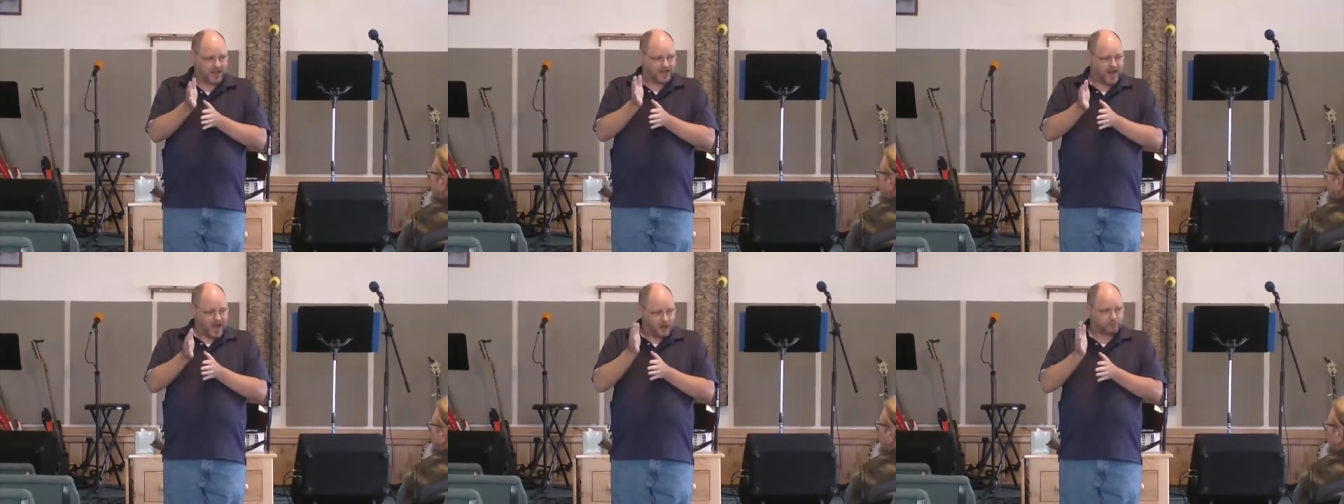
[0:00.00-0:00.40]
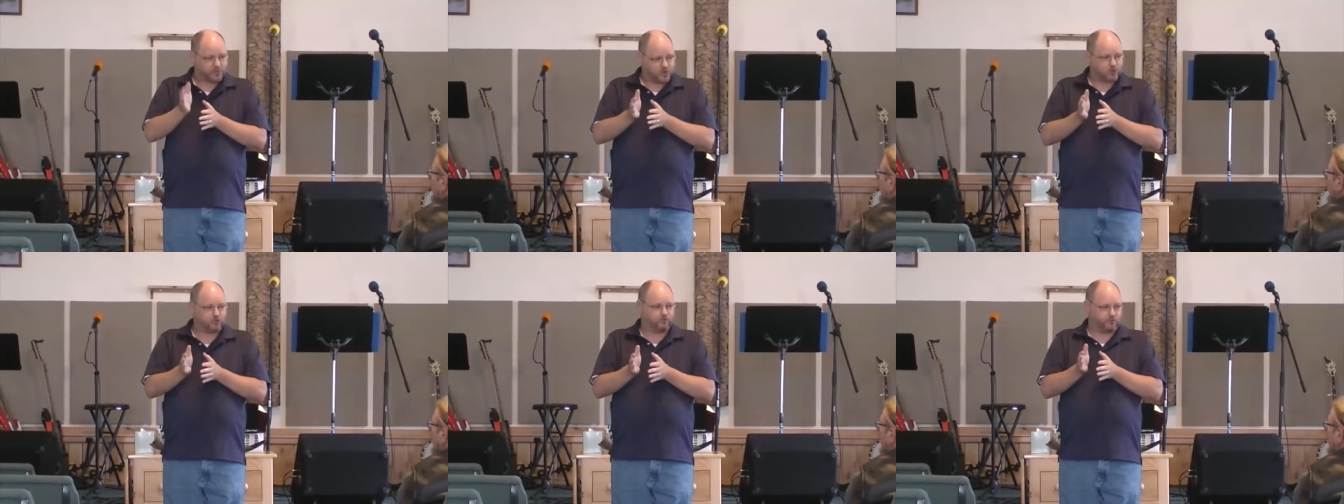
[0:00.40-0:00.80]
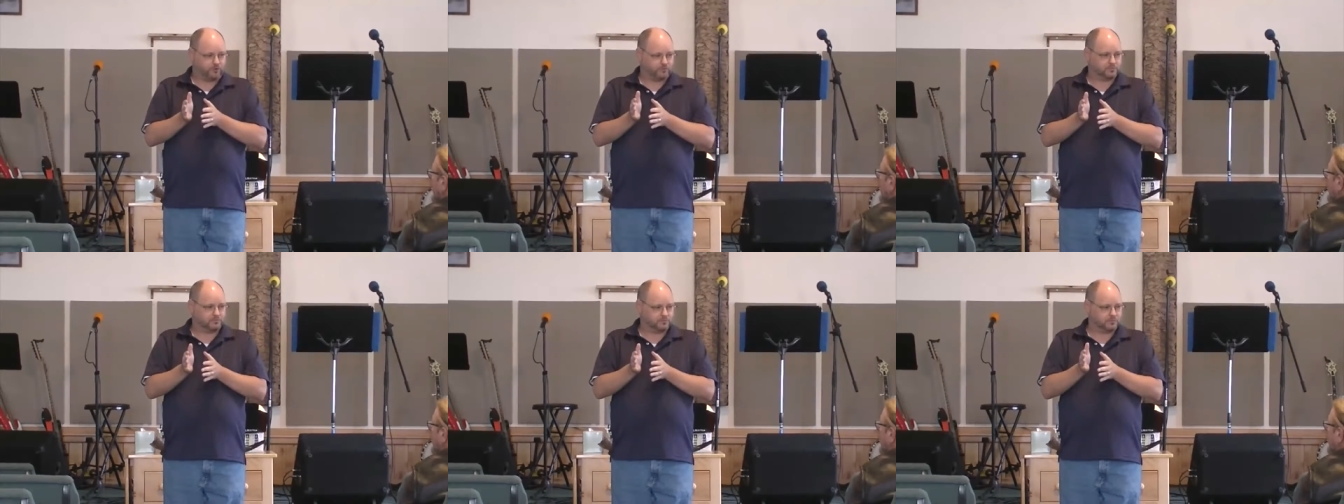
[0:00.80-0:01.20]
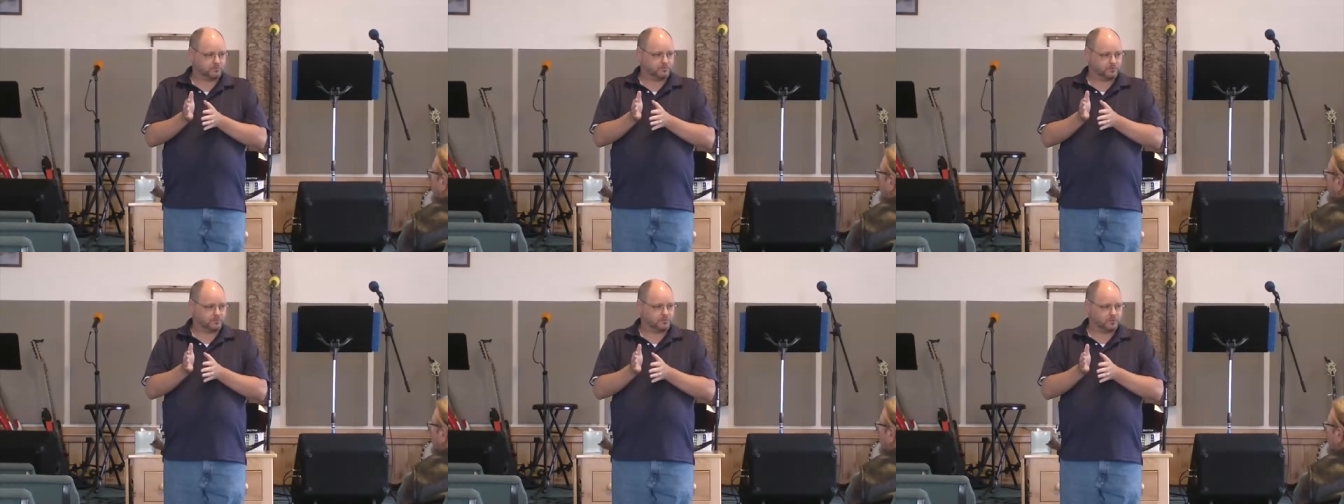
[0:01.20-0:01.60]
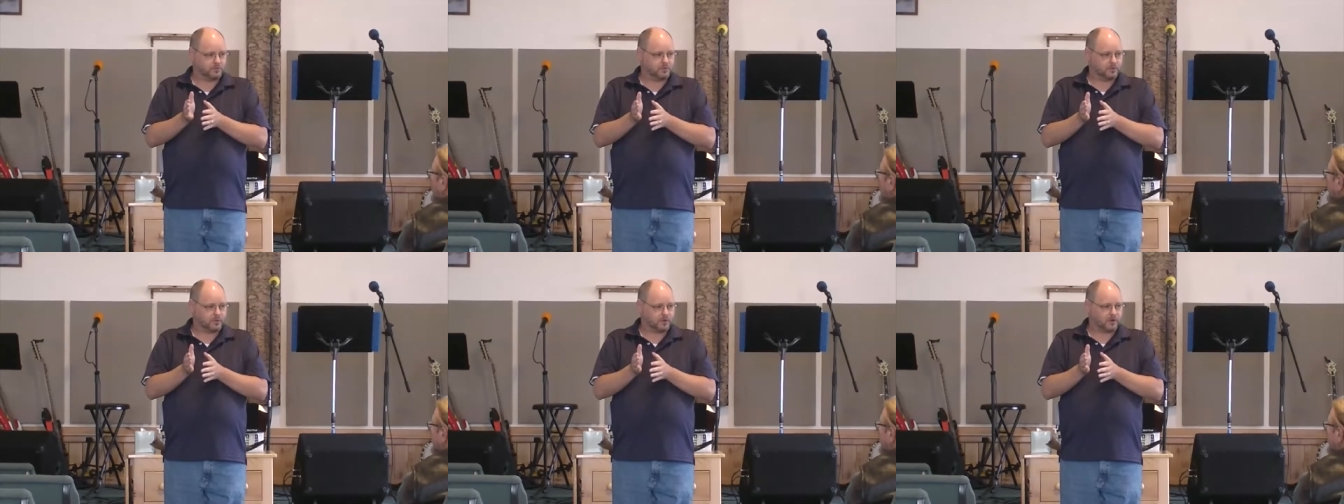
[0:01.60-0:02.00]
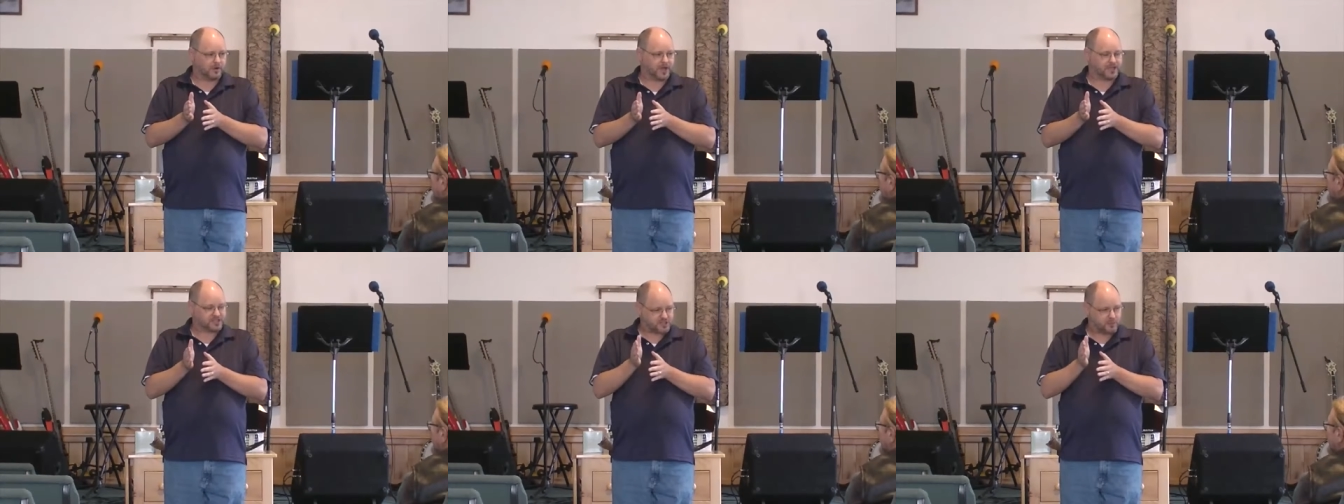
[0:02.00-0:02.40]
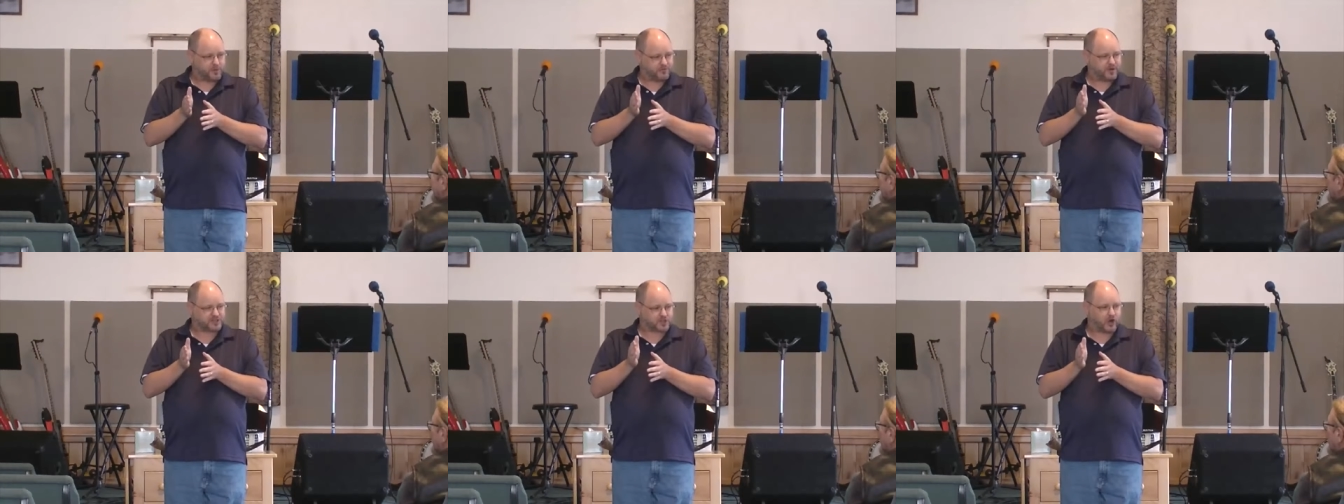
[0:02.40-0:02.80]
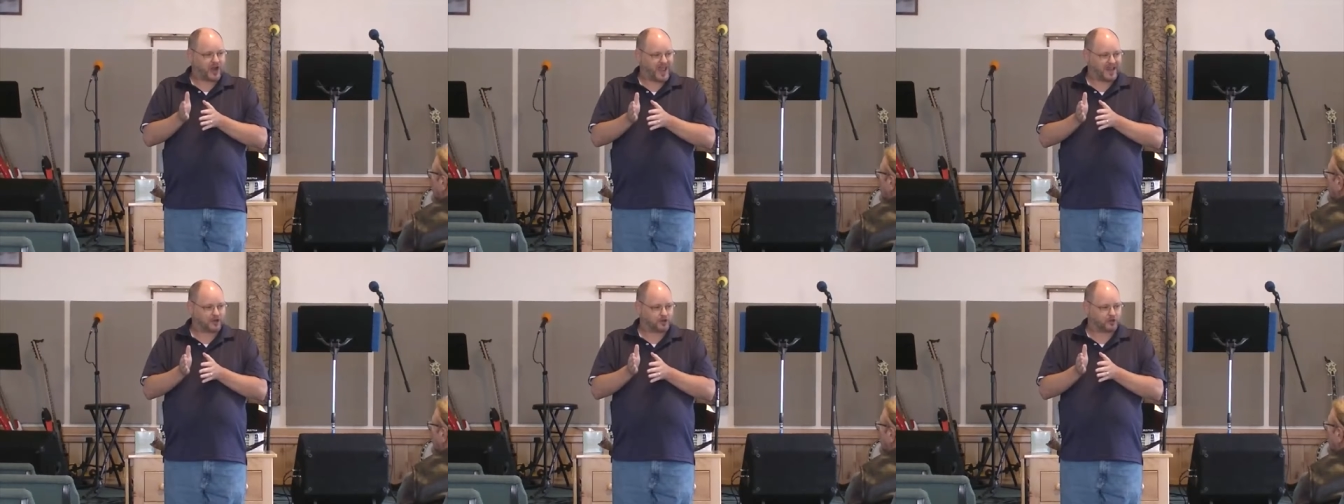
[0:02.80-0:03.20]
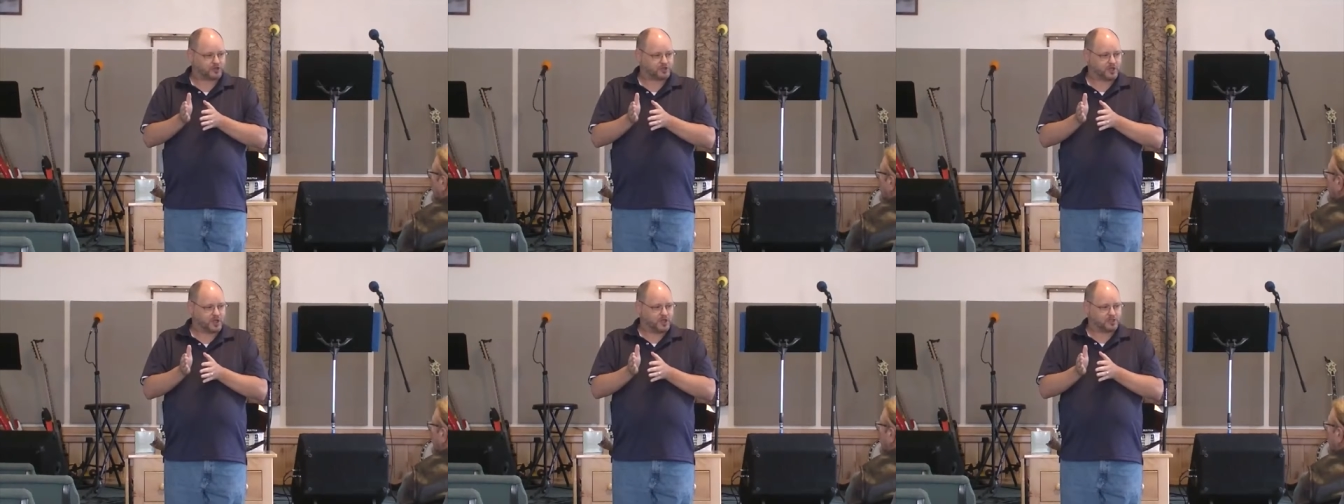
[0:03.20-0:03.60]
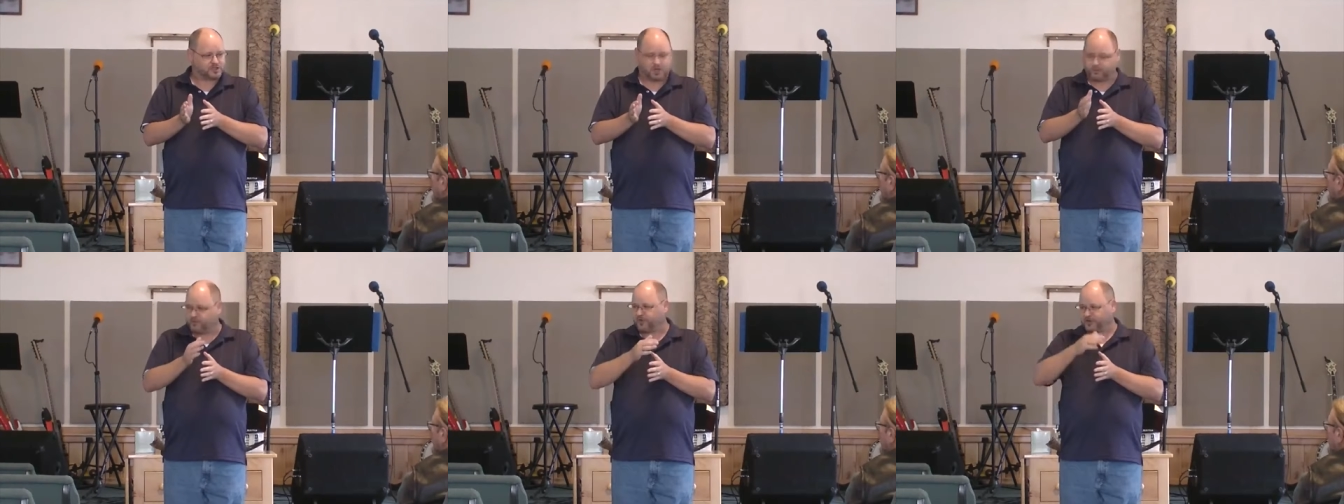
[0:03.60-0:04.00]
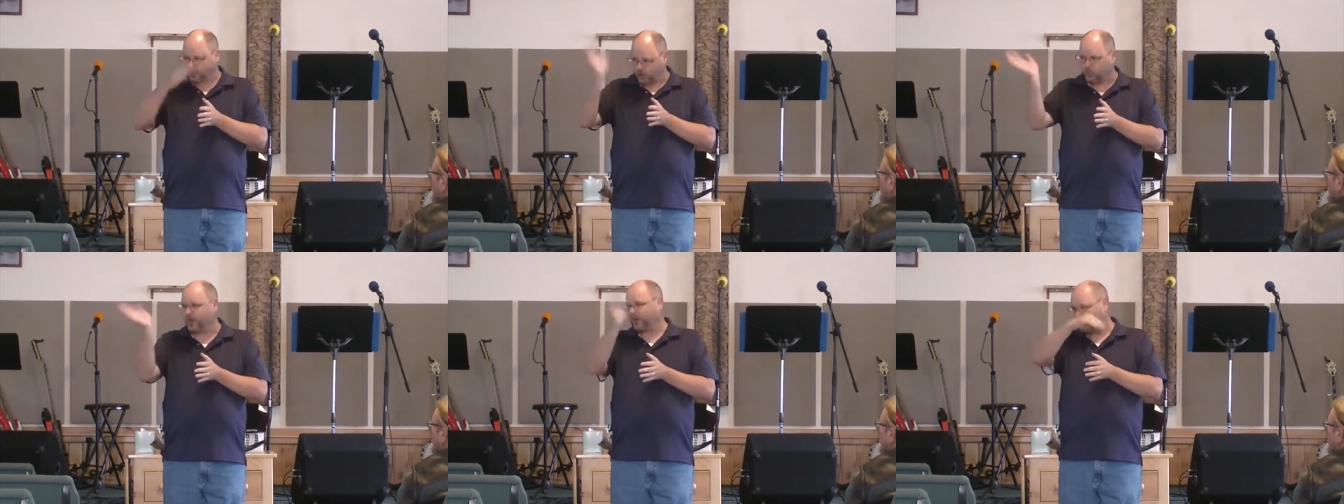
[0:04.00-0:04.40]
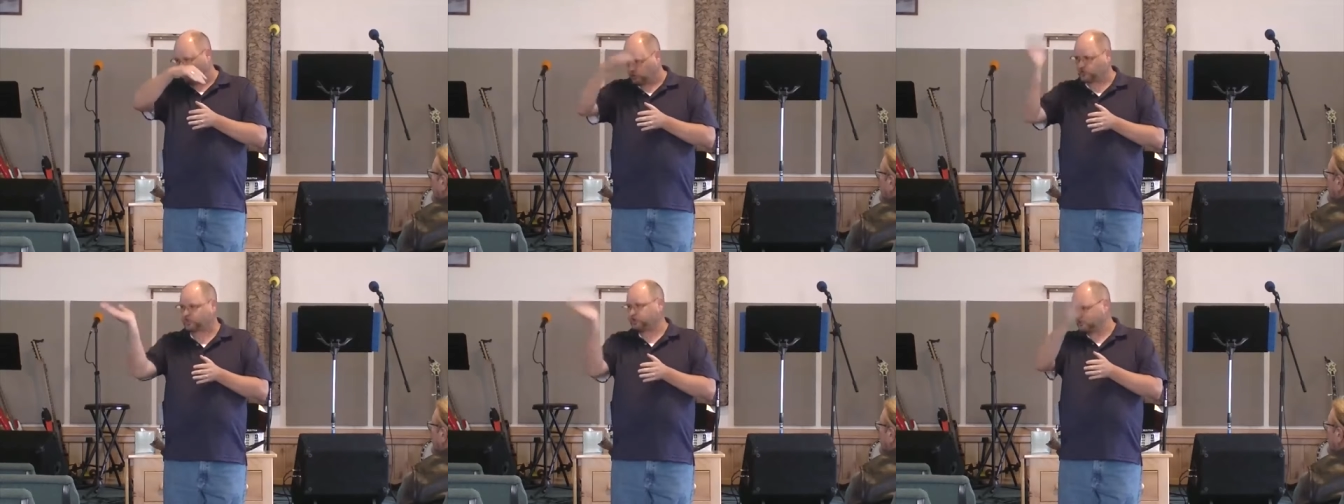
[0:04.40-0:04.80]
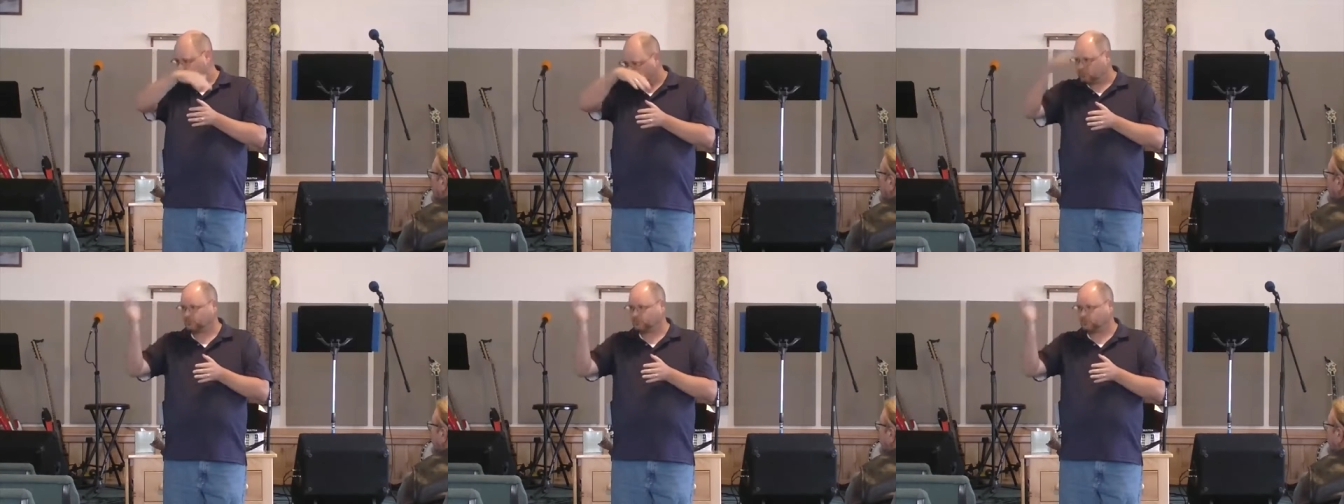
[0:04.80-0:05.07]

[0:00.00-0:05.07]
and not move. Okay, some of us are anchors, some of us are willows.